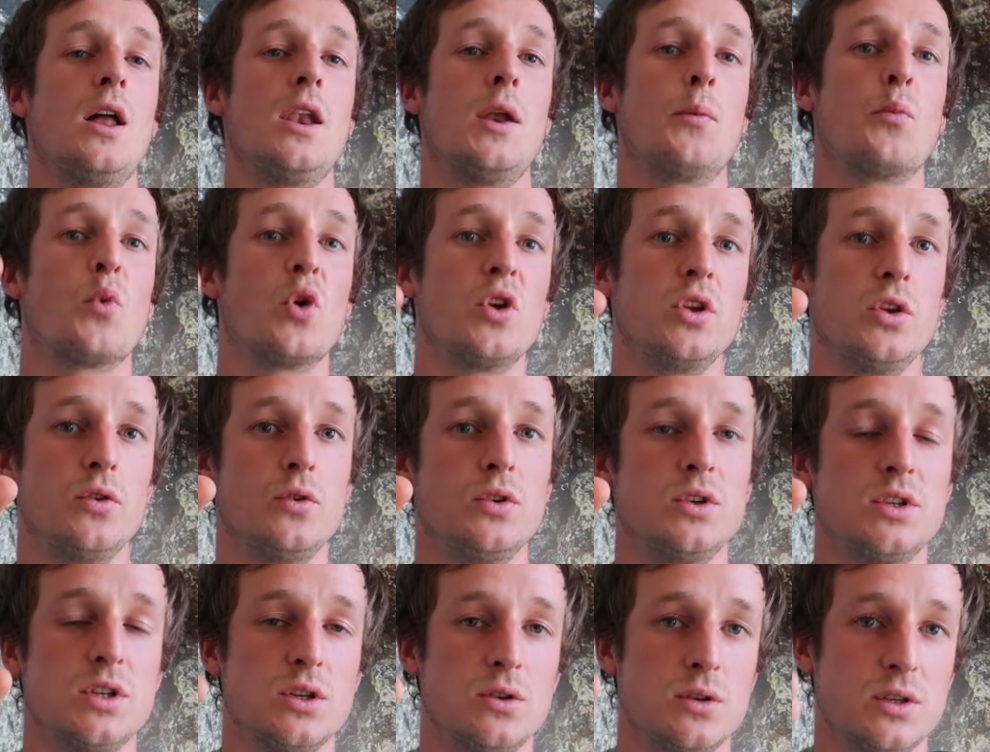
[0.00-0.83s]
And then what you
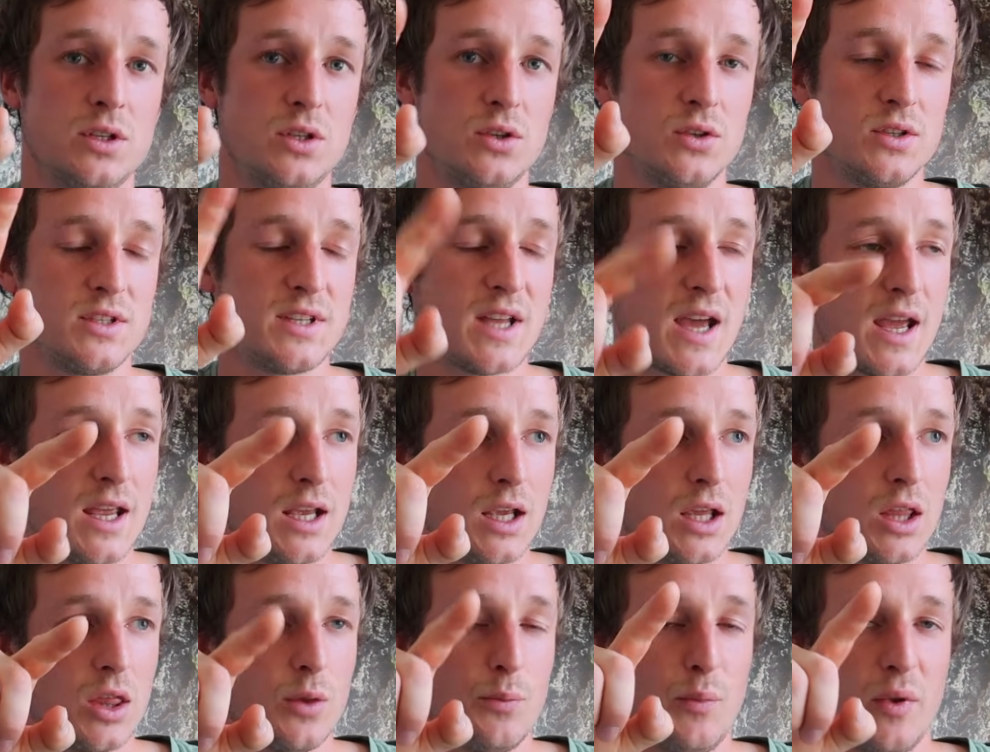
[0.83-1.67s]
would do is you'd
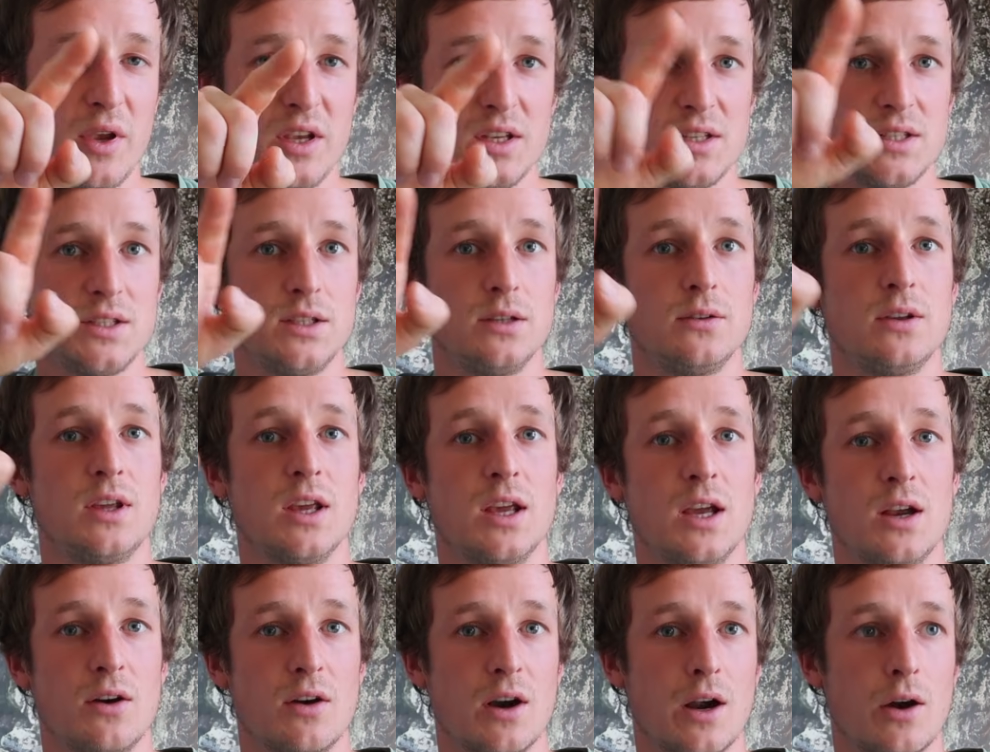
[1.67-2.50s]
take the pieces of
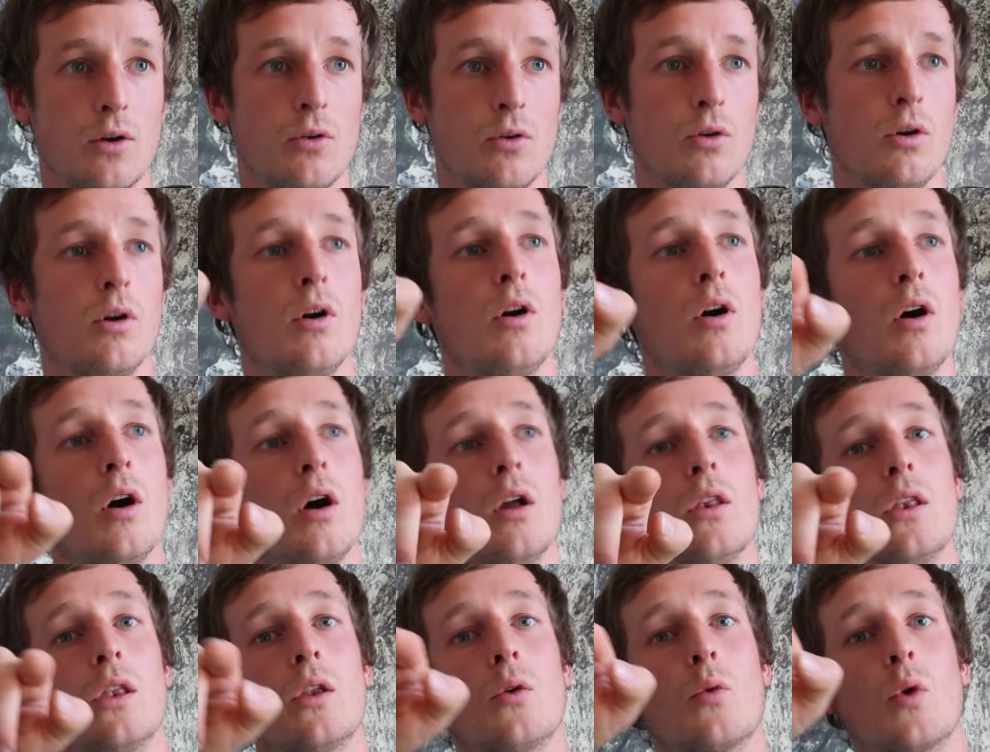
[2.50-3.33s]
gear out
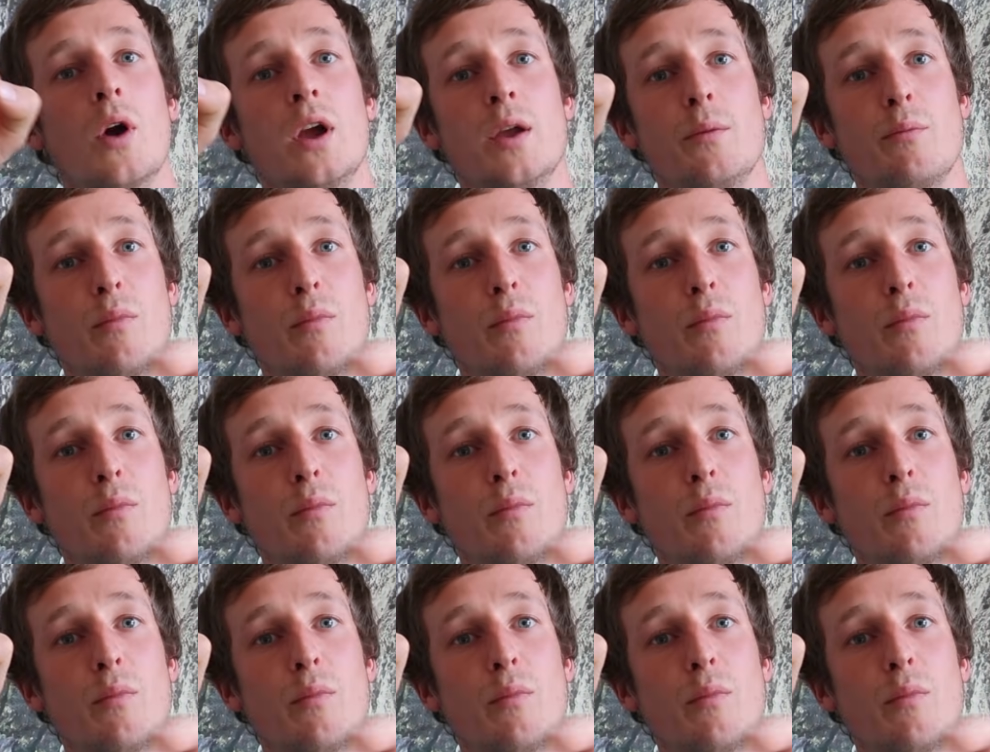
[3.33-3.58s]
on the way